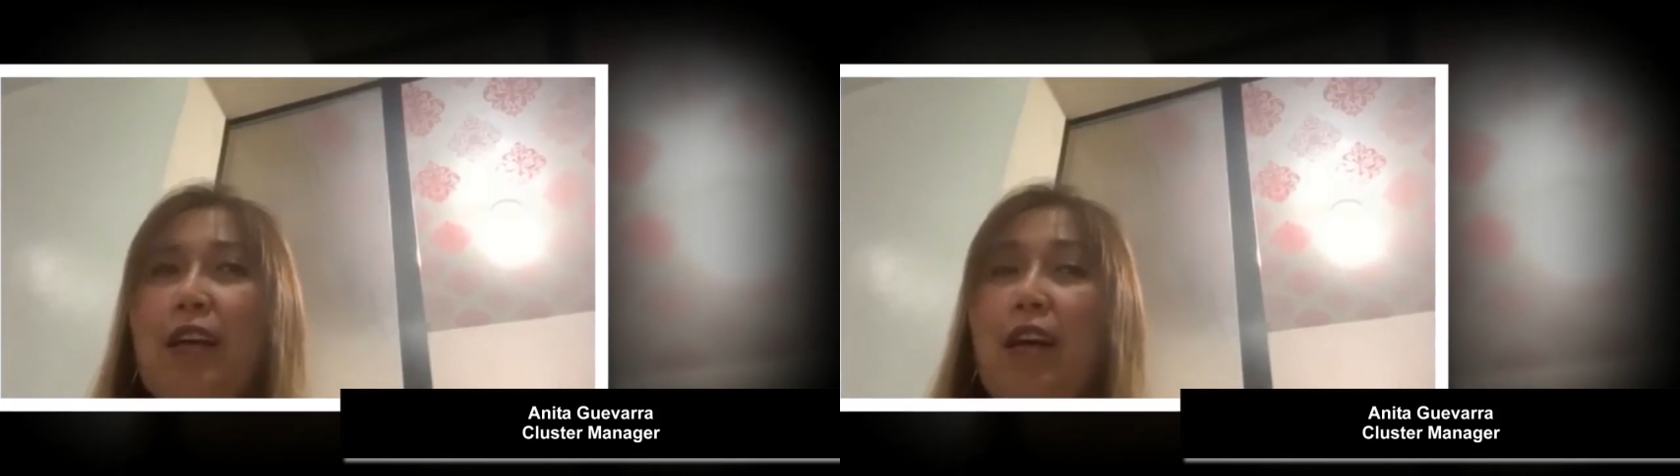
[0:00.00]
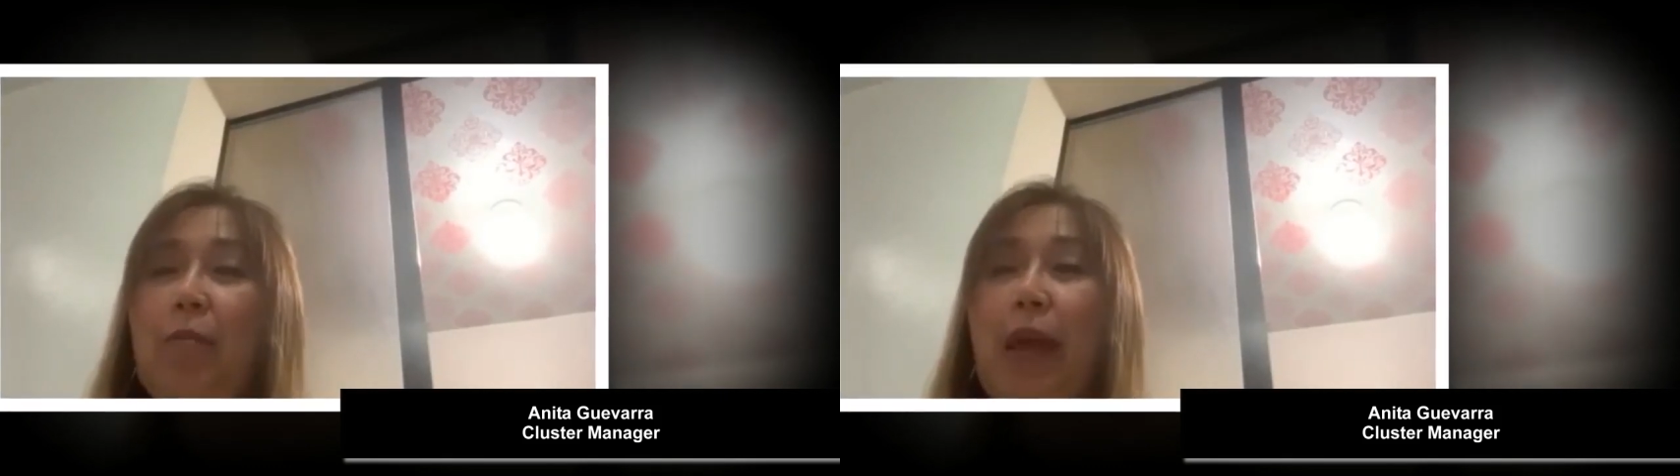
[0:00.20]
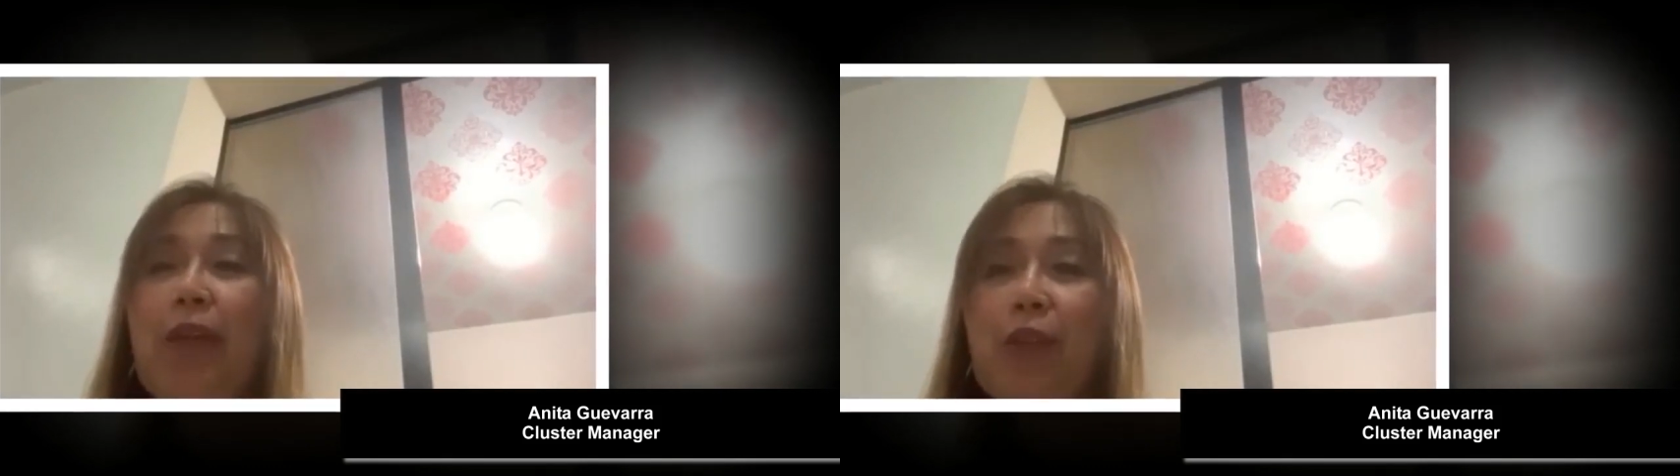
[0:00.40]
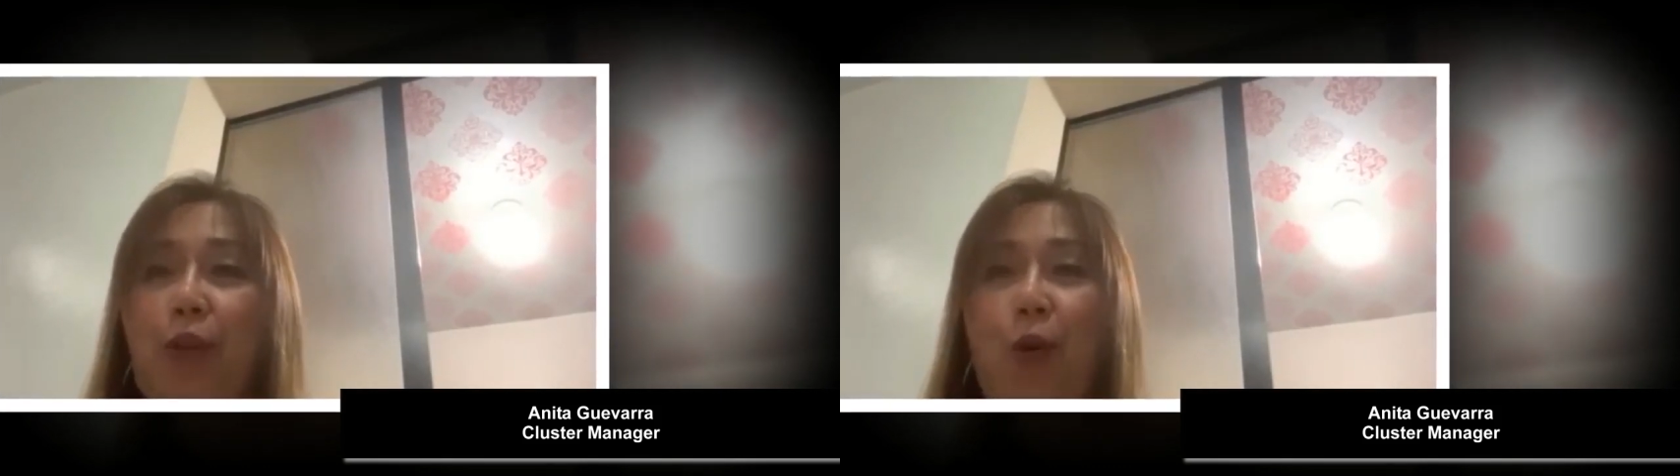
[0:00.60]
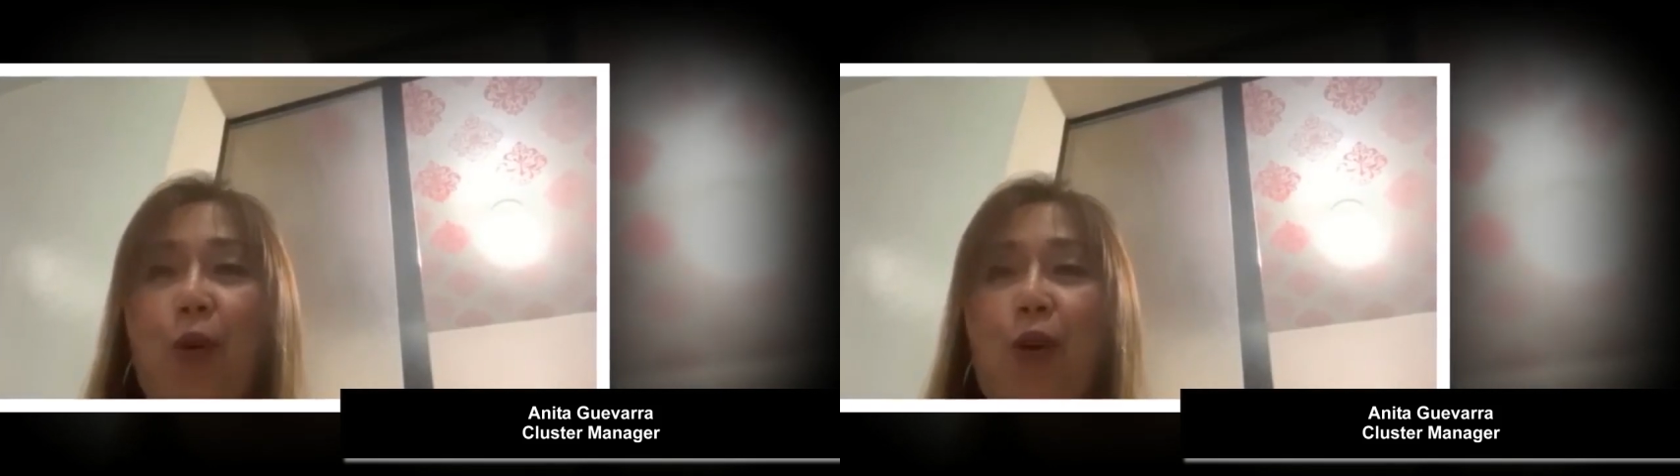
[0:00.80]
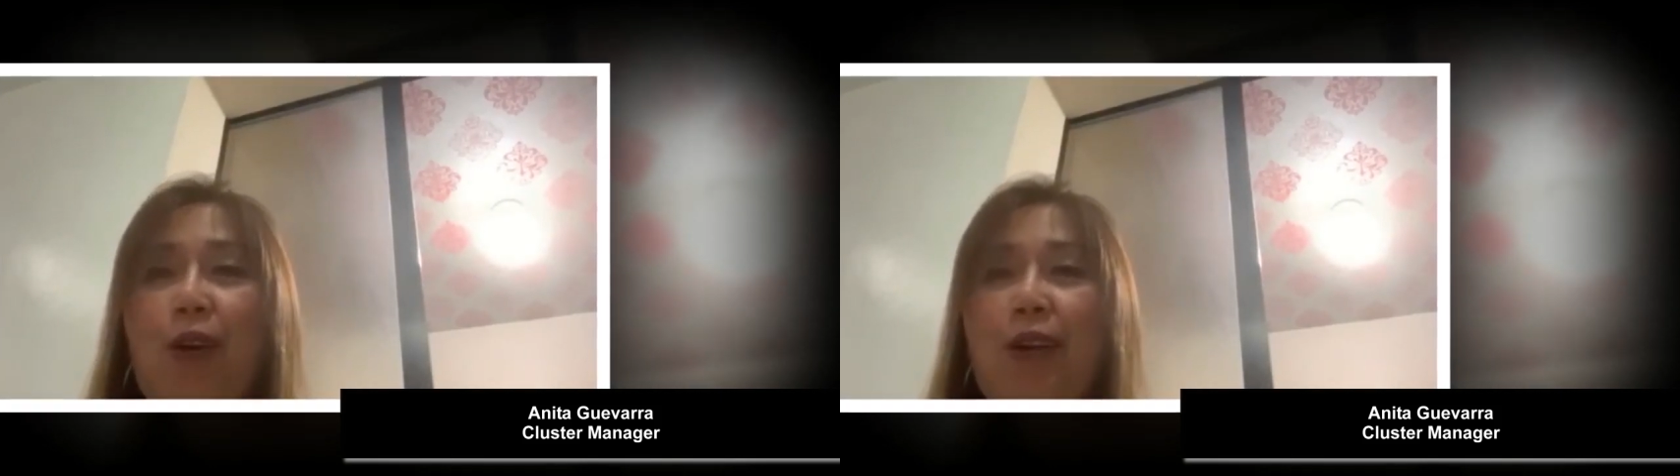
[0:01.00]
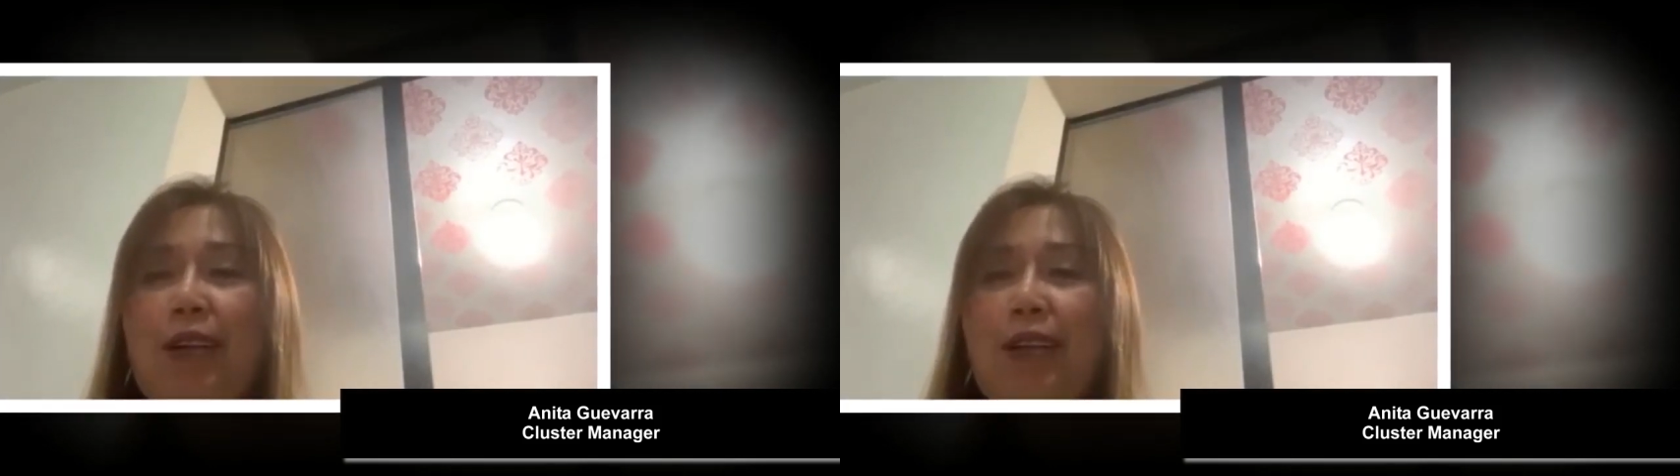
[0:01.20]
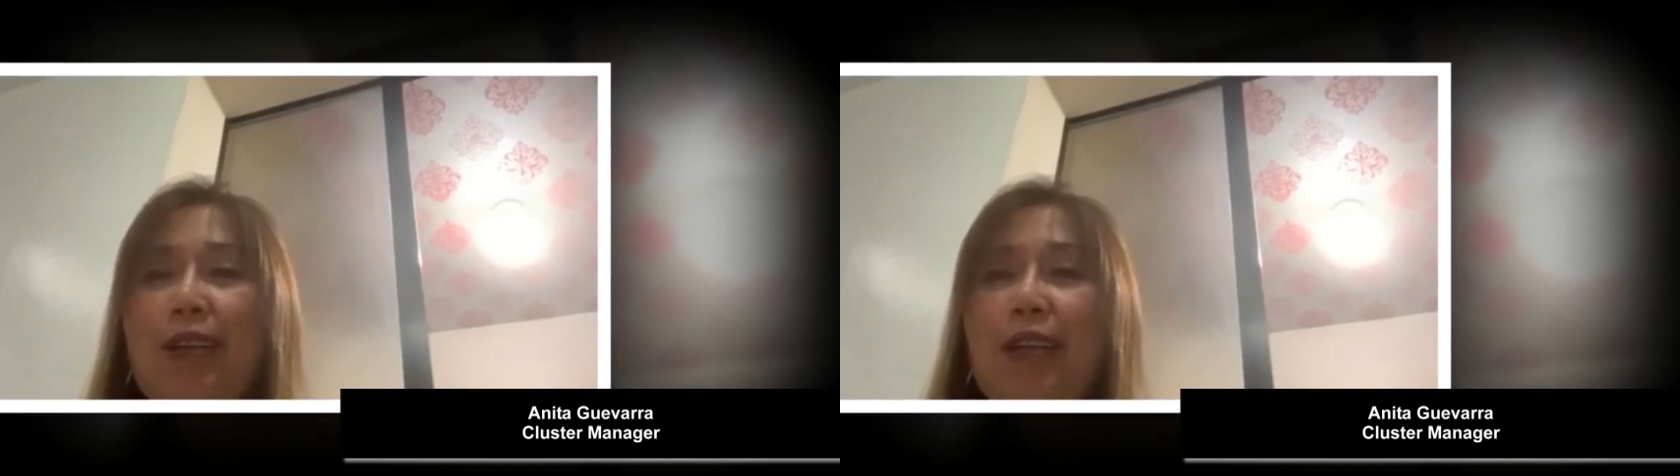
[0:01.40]
a mentor,
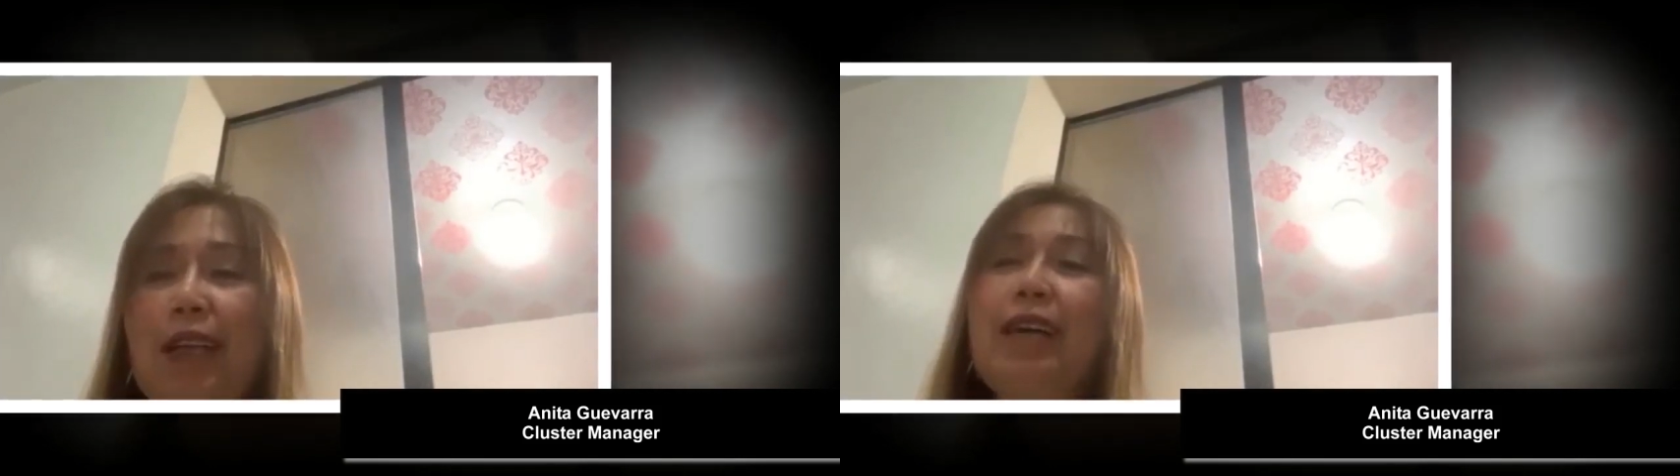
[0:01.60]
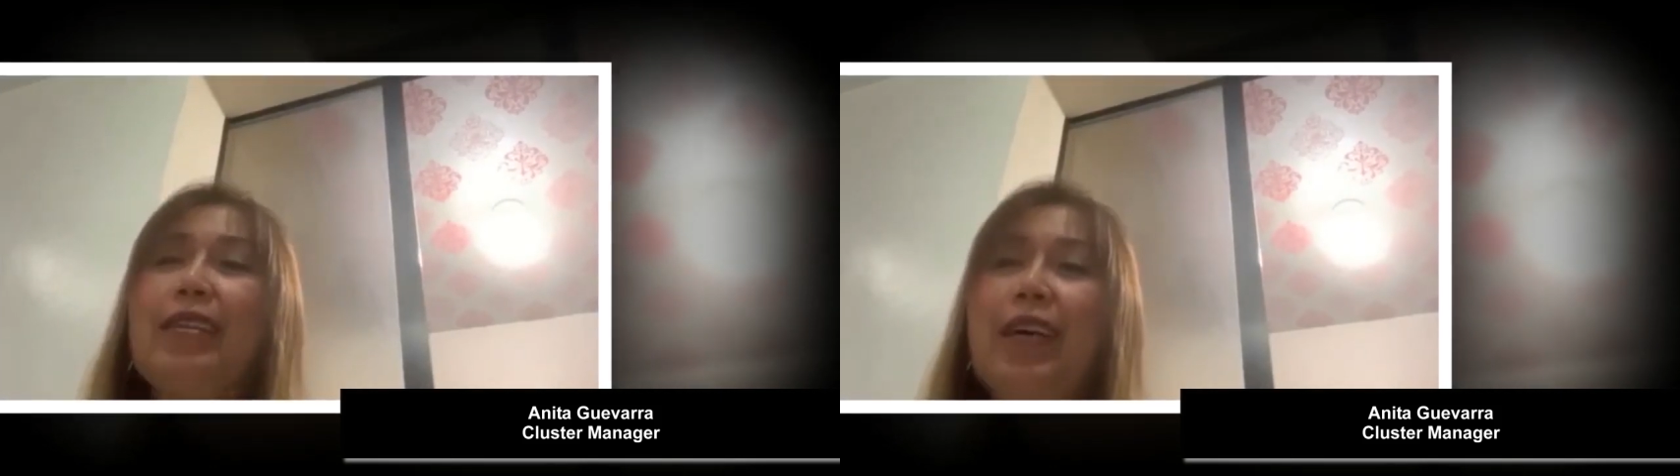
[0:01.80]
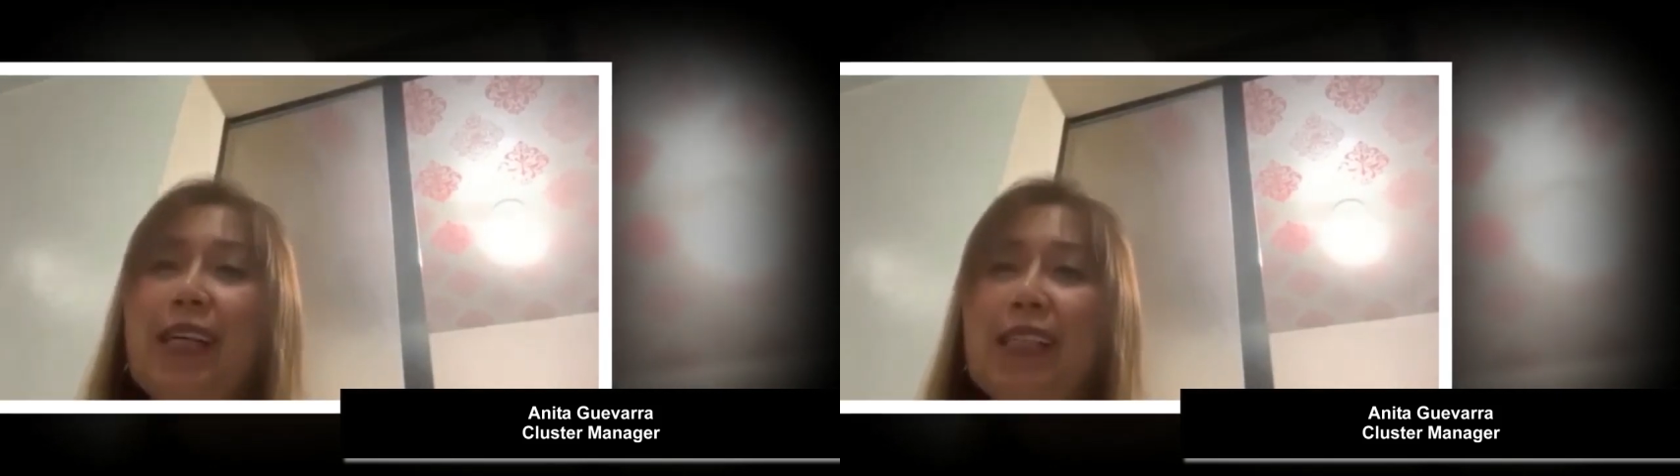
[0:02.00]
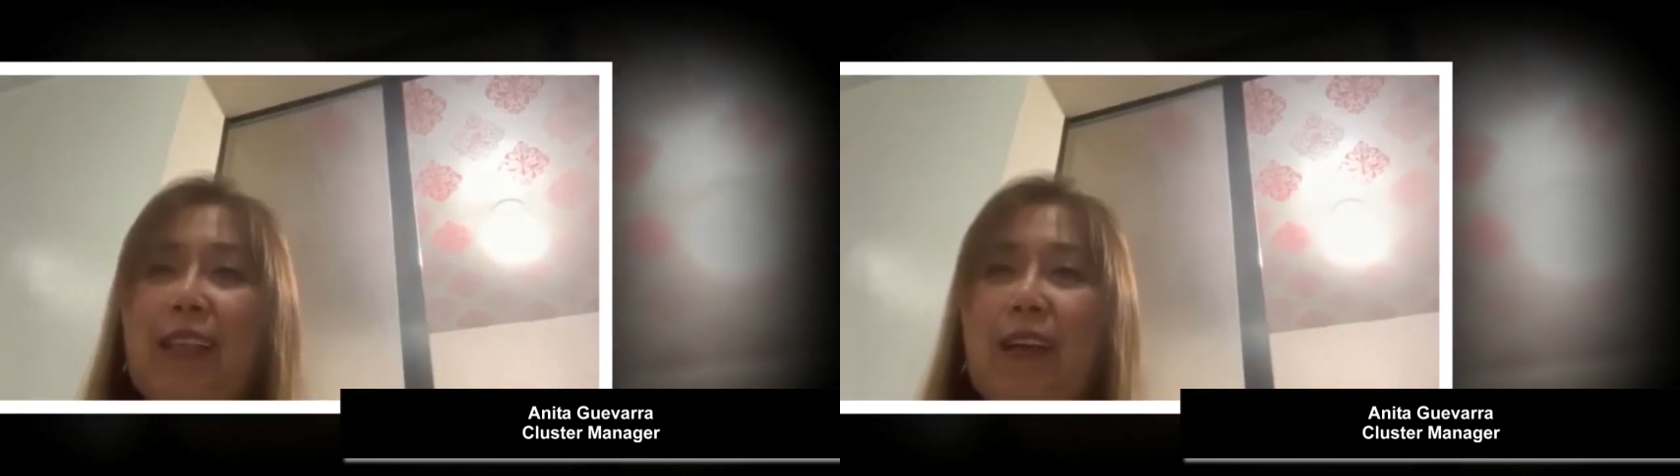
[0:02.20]
lahat-lahat